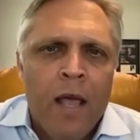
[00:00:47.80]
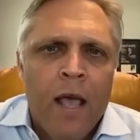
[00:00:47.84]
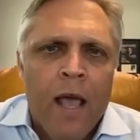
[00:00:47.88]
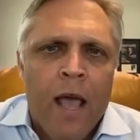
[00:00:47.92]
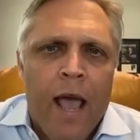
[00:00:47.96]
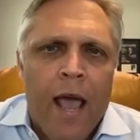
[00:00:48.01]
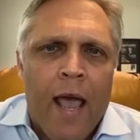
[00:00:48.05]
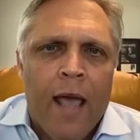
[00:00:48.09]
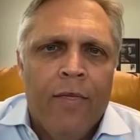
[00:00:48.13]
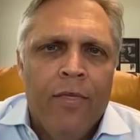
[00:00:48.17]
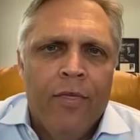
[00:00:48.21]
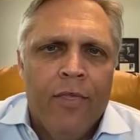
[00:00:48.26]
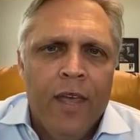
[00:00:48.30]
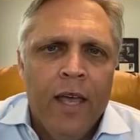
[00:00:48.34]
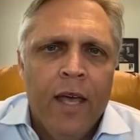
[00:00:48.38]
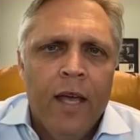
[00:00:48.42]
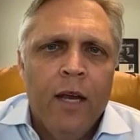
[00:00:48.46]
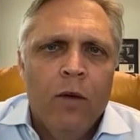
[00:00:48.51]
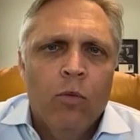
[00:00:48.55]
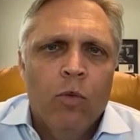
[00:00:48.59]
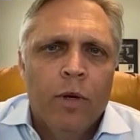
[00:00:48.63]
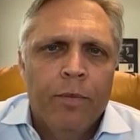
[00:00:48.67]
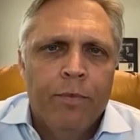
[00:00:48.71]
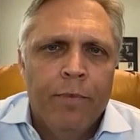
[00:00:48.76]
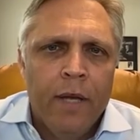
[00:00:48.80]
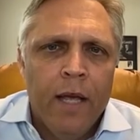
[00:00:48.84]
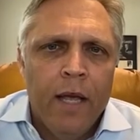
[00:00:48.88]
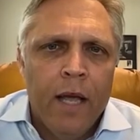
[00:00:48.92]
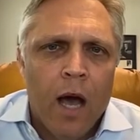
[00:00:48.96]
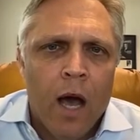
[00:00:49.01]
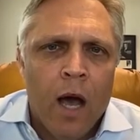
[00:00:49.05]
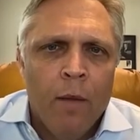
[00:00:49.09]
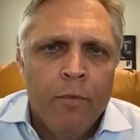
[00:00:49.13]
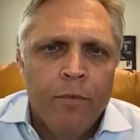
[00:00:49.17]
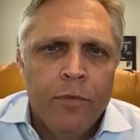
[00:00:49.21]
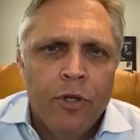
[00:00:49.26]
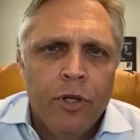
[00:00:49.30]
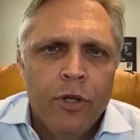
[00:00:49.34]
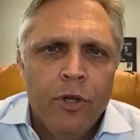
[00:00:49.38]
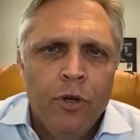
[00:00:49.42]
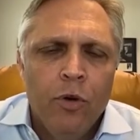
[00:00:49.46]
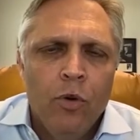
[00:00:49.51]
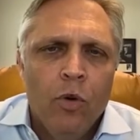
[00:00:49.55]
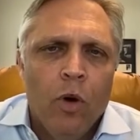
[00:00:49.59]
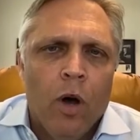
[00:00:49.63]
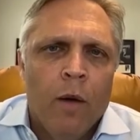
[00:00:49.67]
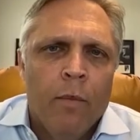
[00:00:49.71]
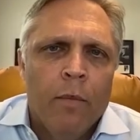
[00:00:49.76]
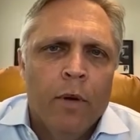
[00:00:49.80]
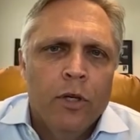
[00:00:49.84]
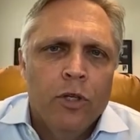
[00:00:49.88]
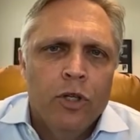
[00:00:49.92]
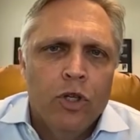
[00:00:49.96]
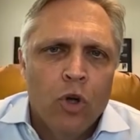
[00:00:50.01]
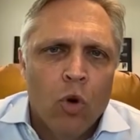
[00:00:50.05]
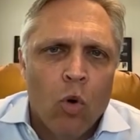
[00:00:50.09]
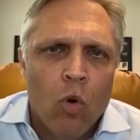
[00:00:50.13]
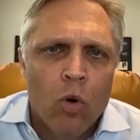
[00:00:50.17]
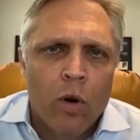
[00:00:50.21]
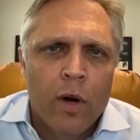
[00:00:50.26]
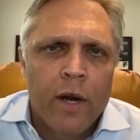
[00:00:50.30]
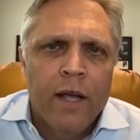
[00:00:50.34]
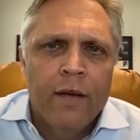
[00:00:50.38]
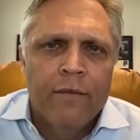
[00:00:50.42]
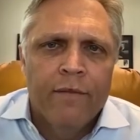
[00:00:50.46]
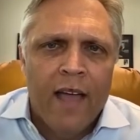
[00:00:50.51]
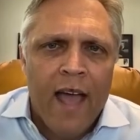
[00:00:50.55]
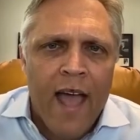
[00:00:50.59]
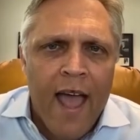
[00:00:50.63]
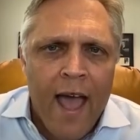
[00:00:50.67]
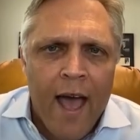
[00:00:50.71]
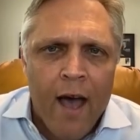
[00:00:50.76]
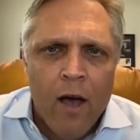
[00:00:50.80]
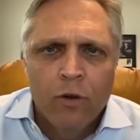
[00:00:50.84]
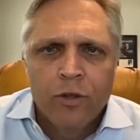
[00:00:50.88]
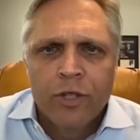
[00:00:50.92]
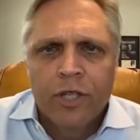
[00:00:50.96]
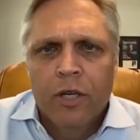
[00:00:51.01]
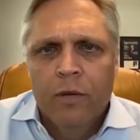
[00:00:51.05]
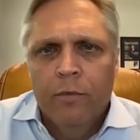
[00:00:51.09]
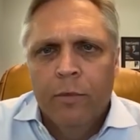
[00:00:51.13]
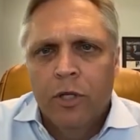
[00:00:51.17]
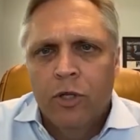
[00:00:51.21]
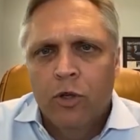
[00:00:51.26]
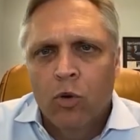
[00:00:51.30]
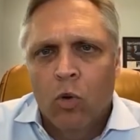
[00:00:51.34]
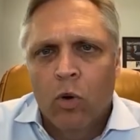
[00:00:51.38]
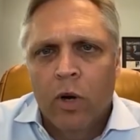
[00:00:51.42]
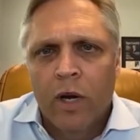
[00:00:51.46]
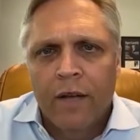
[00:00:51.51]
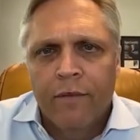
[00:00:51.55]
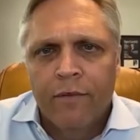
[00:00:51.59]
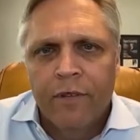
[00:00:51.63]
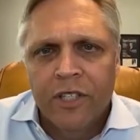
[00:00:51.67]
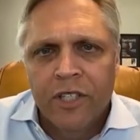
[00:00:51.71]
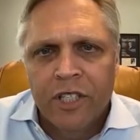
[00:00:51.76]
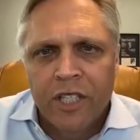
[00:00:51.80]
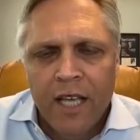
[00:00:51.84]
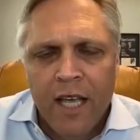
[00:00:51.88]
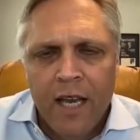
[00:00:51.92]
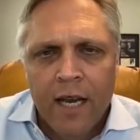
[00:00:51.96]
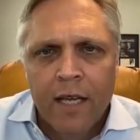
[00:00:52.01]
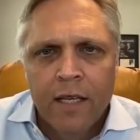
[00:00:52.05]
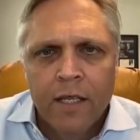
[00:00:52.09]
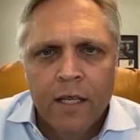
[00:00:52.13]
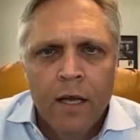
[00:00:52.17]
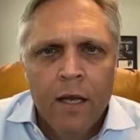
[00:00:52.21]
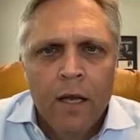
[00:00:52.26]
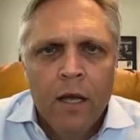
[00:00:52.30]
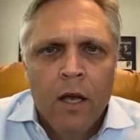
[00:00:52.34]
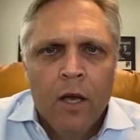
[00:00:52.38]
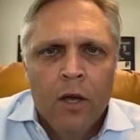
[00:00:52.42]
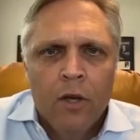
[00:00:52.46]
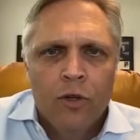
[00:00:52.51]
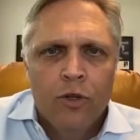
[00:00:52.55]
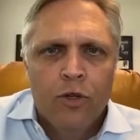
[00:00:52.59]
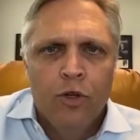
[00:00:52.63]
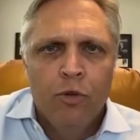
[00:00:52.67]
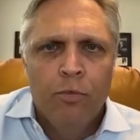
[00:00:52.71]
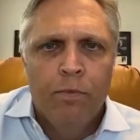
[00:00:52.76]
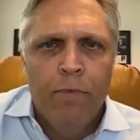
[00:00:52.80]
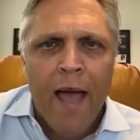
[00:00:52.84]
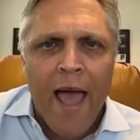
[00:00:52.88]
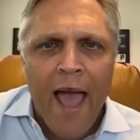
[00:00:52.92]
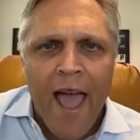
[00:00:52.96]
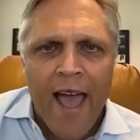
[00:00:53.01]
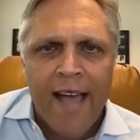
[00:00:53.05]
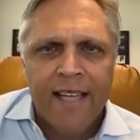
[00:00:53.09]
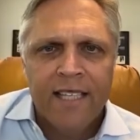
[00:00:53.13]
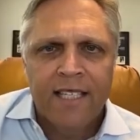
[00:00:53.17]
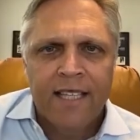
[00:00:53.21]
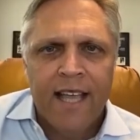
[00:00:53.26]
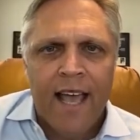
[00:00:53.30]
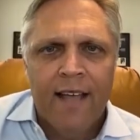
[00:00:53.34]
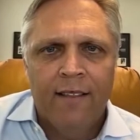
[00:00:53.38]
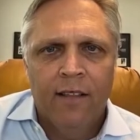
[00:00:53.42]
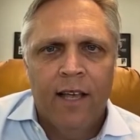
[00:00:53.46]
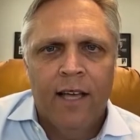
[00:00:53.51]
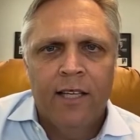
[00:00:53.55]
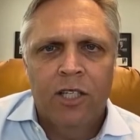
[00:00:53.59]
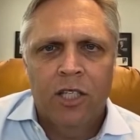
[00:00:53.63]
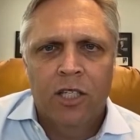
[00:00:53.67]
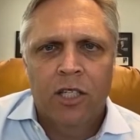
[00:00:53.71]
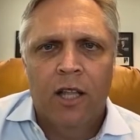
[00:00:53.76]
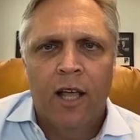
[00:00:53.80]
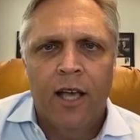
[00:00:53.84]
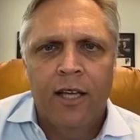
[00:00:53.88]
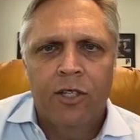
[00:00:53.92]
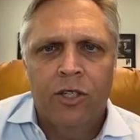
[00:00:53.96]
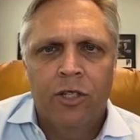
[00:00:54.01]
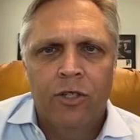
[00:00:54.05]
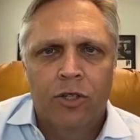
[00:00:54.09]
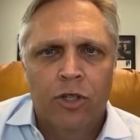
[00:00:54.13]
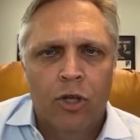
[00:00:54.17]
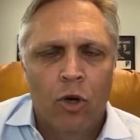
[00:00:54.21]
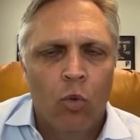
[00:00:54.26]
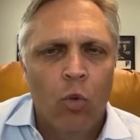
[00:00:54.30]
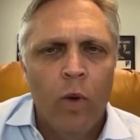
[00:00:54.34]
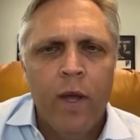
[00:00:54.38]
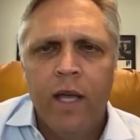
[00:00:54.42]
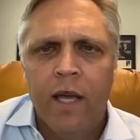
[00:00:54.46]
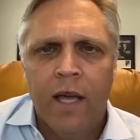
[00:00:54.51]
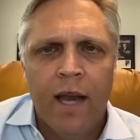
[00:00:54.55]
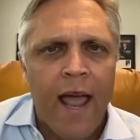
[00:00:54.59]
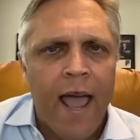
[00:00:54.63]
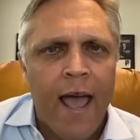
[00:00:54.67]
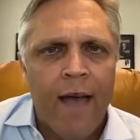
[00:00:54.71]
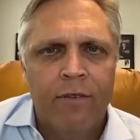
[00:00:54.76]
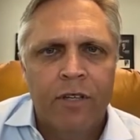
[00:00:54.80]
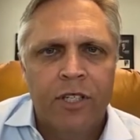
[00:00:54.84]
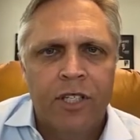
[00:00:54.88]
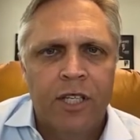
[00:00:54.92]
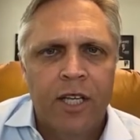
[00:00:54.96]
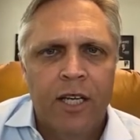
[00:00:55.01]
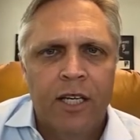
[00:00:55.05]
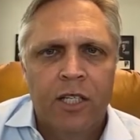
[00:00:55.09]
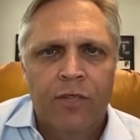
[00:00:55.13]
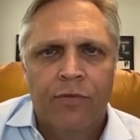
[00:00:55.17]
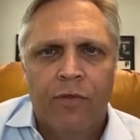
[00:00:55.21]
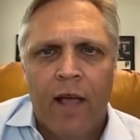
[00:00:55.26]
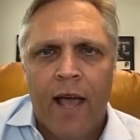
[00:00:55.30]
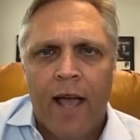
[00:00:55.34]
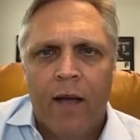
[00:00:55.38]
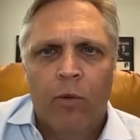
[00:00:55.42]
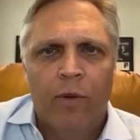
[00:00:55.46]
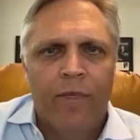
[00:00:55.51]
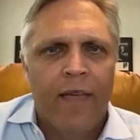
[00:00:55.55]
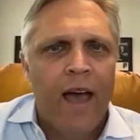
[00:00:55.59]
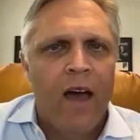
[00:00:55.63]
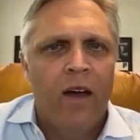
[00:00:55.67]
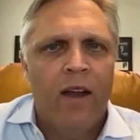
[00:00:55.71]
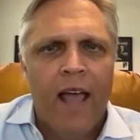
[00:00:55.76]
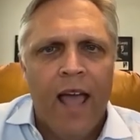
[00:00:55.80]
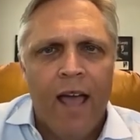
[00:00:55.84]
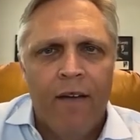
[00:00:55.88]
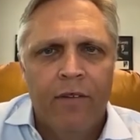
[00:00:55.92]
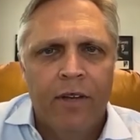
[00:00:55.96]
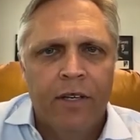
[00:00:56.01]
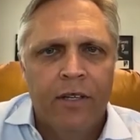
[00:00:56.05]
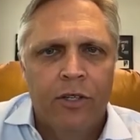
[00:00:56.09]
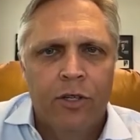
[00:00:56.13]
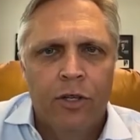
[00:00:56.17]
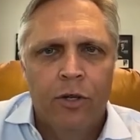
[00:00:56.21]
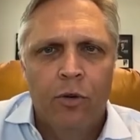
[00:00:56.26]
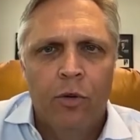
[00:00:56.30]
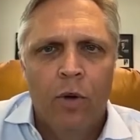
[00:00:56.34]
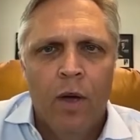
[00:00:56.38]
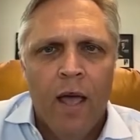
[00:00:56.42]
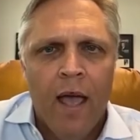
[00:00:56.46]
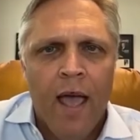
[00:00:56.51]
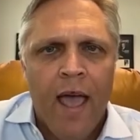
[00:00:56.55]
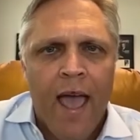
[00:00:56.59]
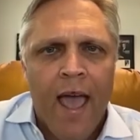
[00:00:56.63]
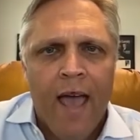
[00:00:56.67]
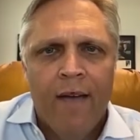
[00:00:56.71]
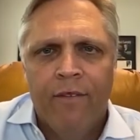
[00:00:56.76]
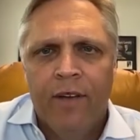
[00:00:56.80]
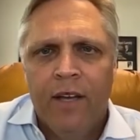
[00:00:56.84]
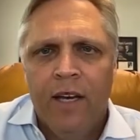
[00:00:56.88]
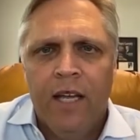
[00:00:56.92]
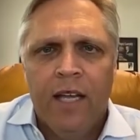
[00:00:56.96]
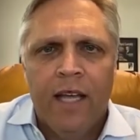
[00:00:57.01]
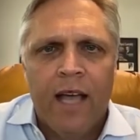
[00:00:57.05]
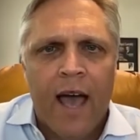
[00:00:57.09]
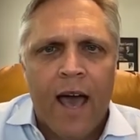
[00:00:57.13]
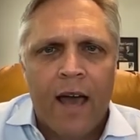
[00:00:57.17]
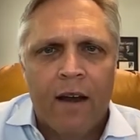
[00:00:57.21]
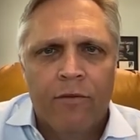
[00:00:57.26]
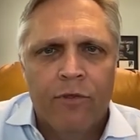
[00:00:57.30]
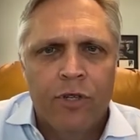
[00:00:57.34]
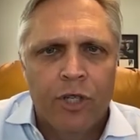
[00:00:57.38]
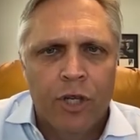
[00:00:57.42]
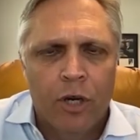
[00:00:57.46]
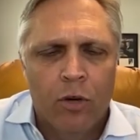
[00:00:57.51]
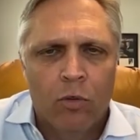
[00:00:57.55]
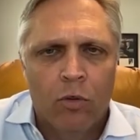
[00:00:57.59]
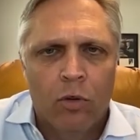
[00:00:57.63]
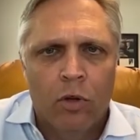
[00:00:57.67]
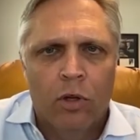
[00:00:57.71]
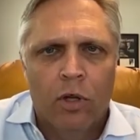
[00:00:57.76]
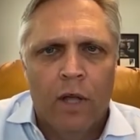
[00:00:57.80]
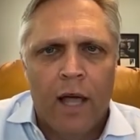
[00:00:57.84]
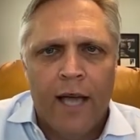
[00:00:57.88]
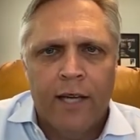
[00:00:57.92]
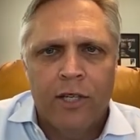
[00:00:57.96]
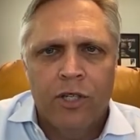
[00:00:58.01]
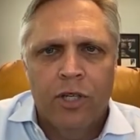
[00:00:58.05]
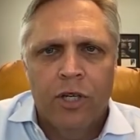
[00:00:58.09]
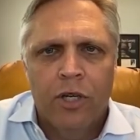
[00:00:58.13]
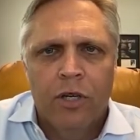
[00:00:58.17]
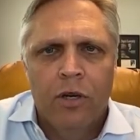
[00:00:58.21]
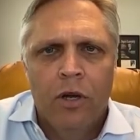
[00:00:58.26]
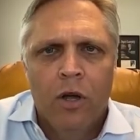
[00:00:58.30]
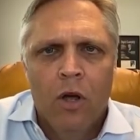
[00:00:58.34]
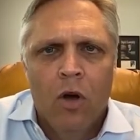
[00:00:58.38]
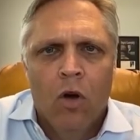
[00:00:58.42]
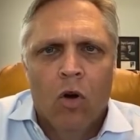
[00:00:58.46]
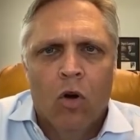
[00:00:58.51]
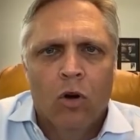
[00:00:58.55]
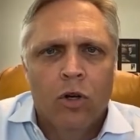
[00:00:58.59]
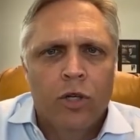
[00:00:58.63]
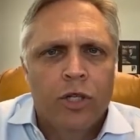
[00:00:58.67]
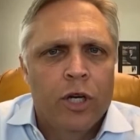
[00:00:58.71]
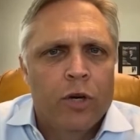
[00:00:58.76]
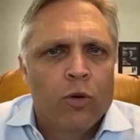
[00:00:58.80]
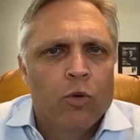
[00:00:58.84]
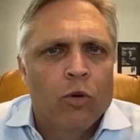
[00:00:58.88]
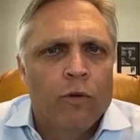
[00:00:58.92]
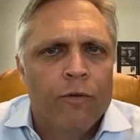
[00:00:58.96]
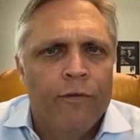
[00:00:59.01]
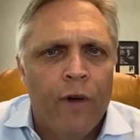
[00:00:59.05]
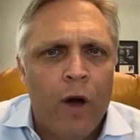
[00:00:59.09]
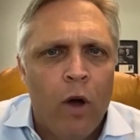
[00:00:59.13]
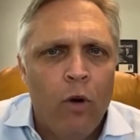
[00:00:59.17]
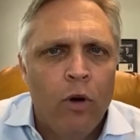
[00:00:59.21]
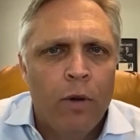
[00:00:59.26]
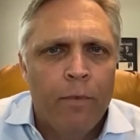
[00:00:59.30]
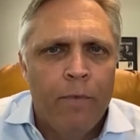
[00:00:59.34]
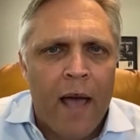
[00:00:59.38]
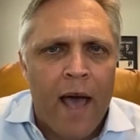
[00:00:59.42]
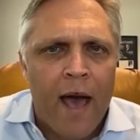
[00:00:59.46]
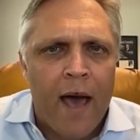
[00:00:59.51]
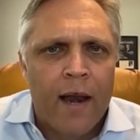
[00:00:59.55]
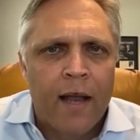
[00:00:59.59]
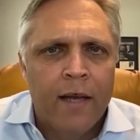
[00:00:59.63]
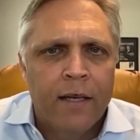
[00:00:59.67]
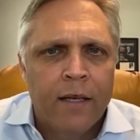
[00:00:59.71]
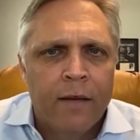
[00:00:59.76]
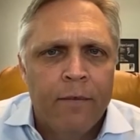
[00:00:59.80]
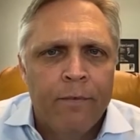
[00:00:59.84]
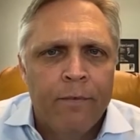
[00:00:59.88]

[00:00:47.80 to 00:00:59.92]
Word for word: And then it would be up to a majority of the House and a majority of the Senate to pass that legislation. So we could have a Stennis flag without having to have any kind of general election or general vote about it.